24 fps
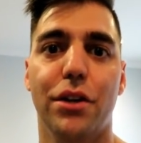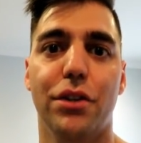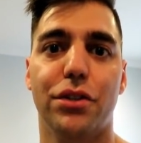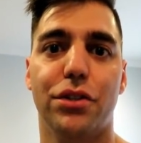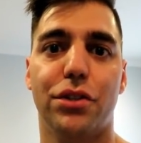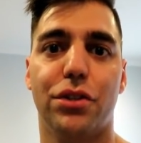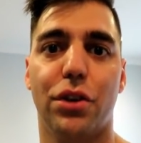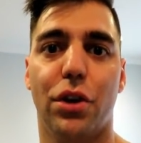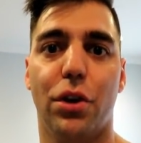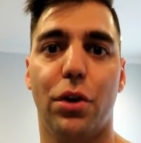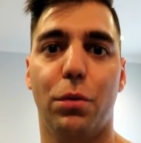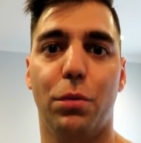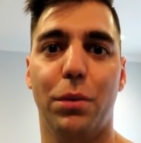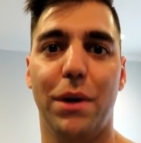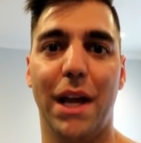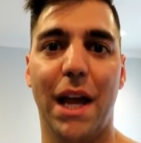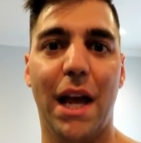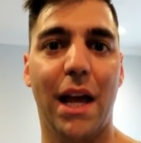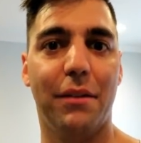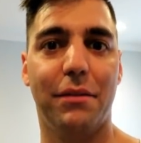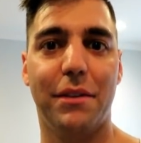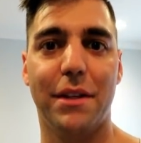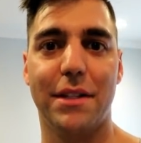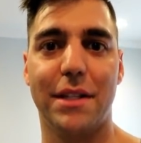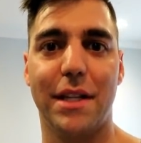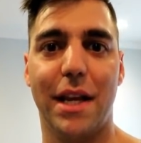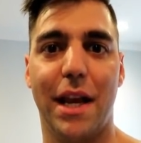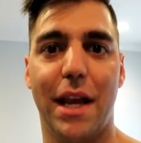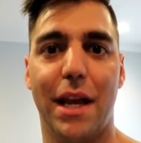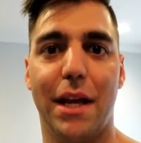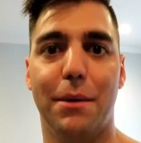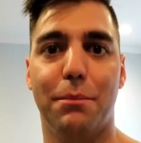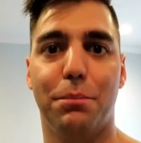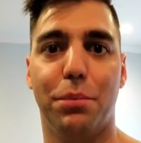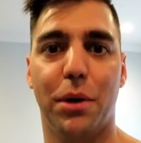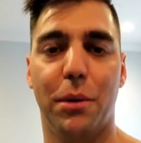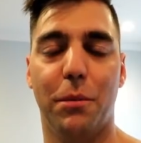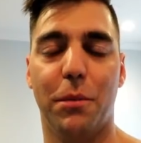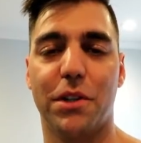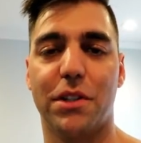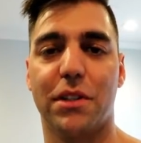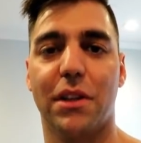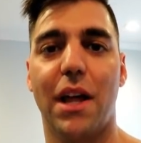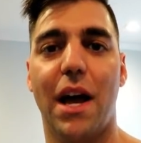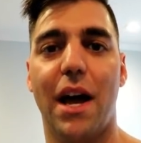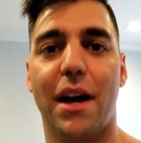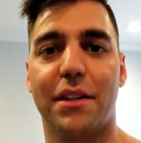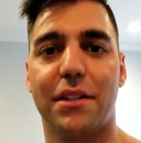so we have this hand pretty
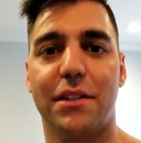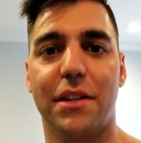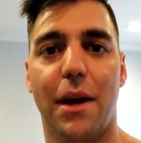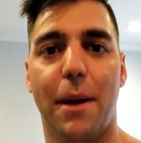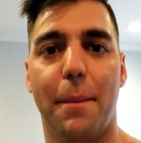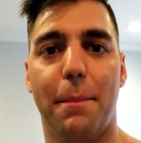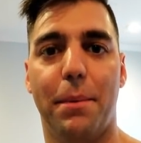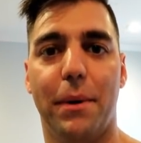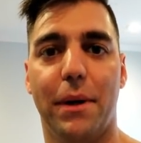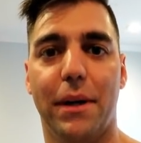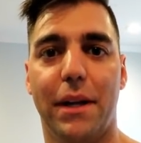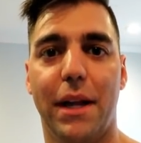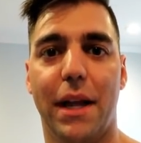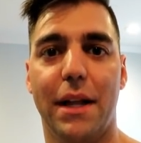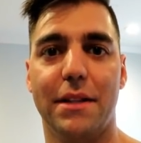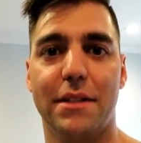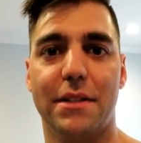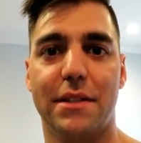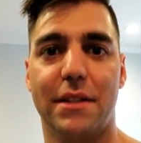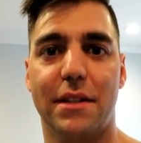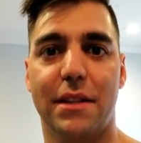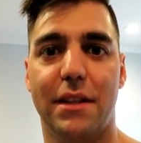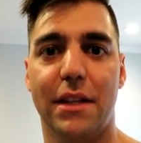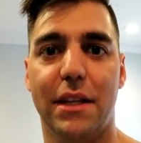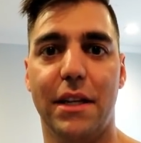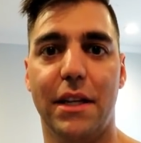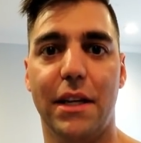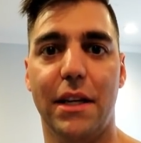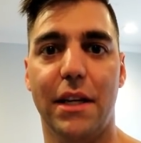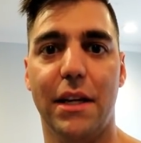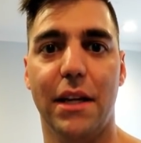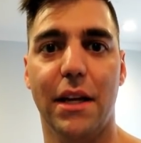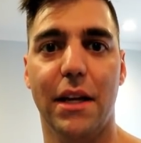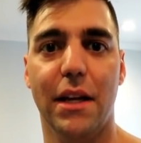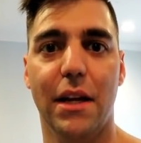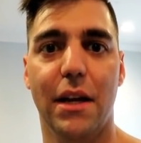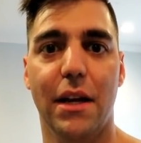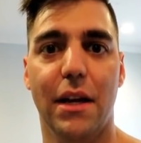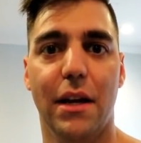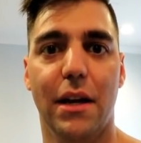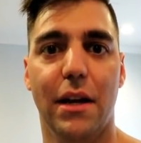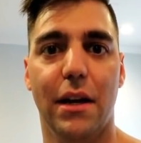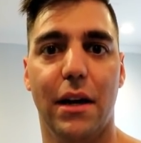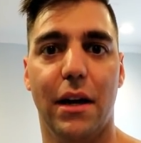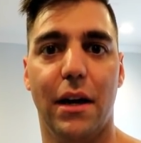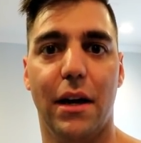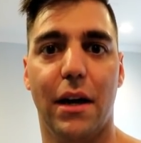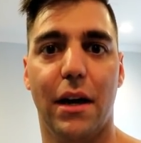much locked up against the
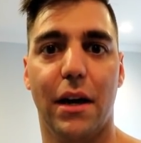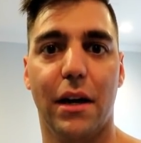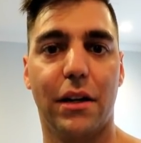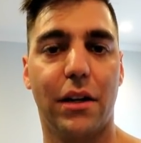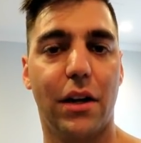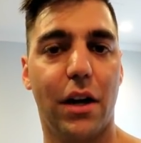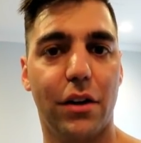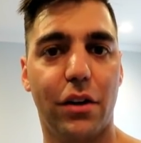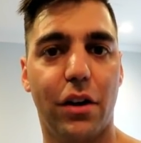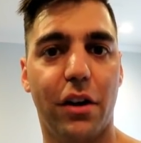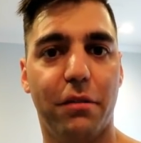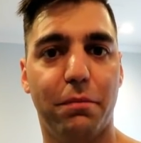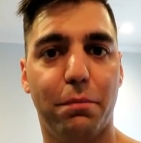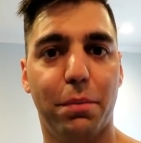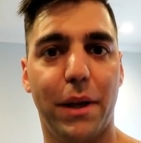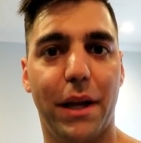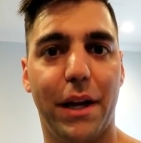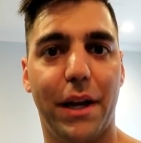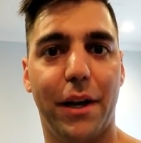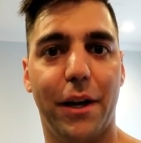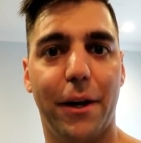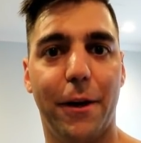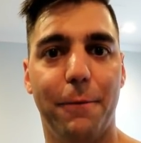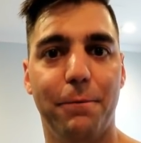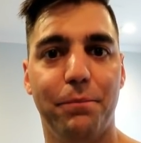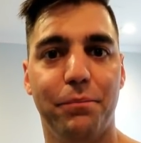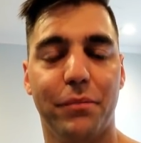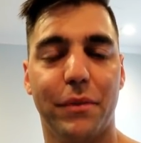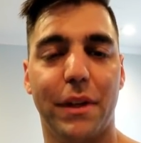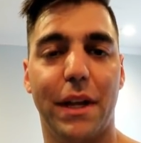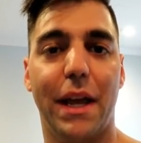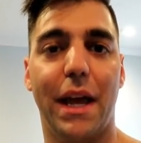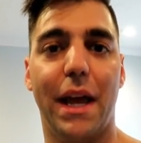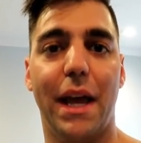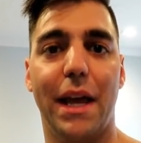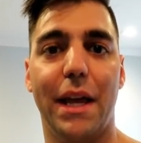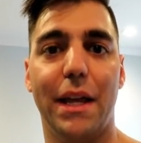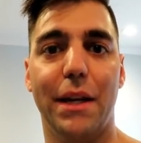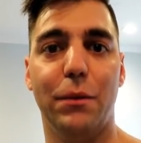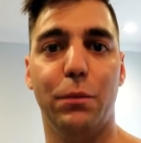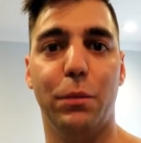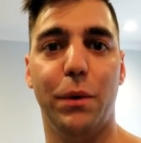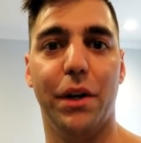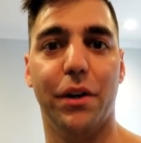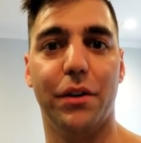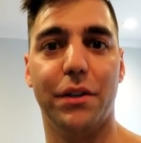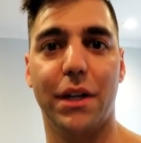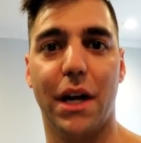cutoff player,
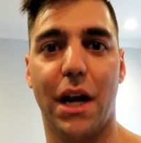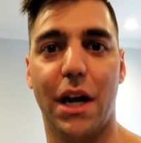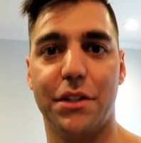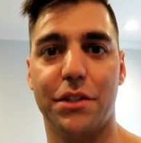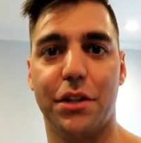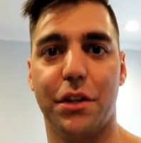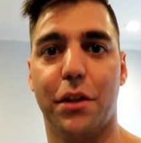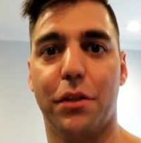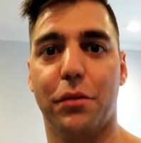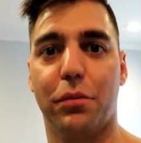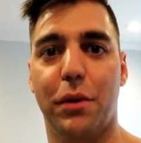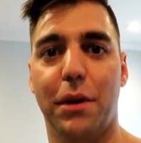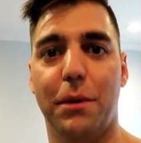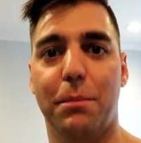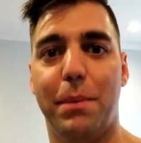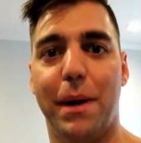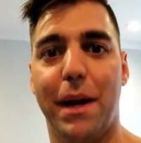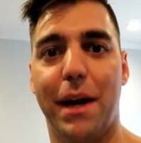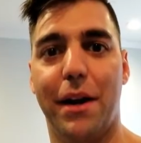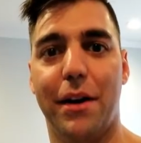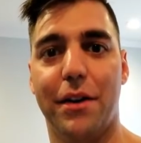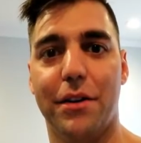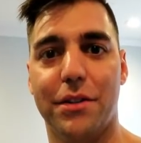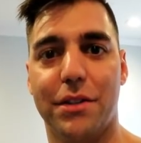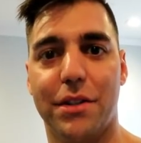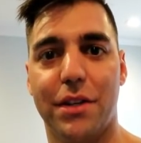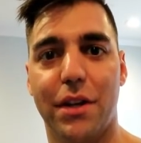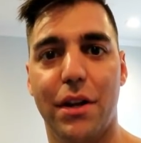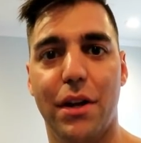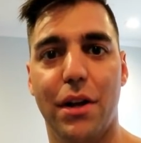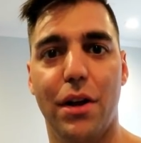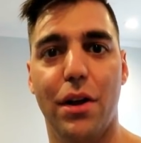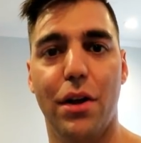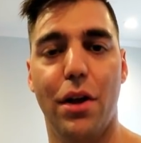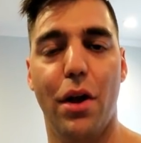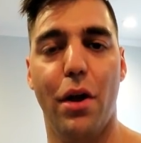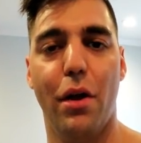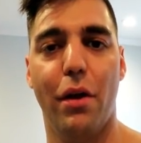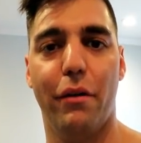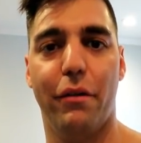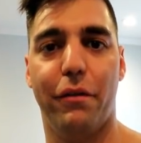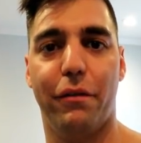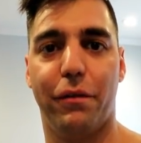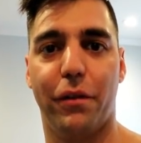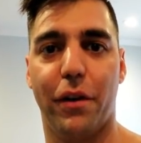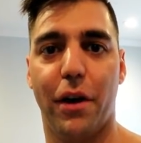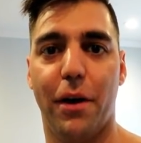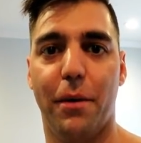and we are dodging 3 pairs
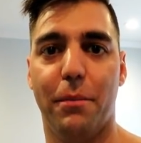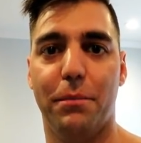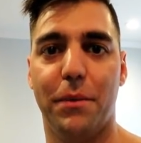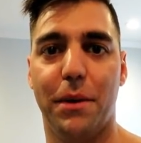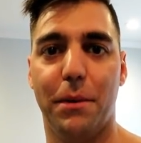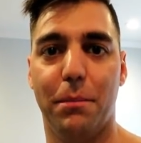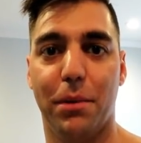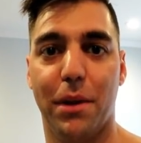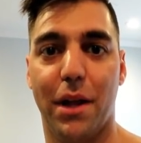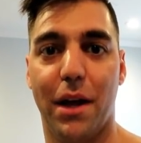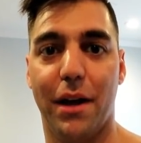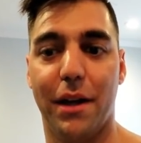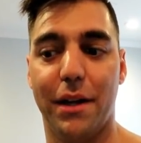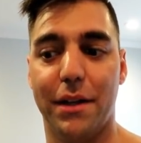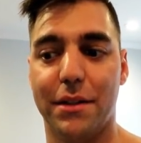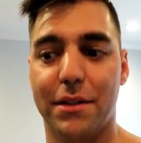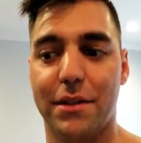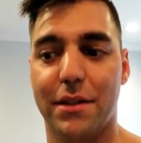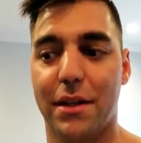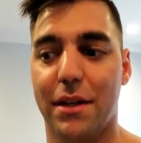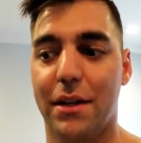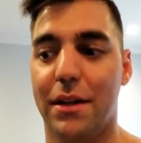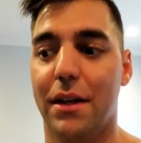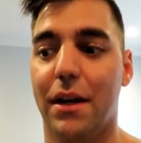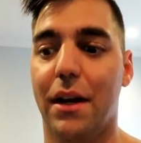from the blinds.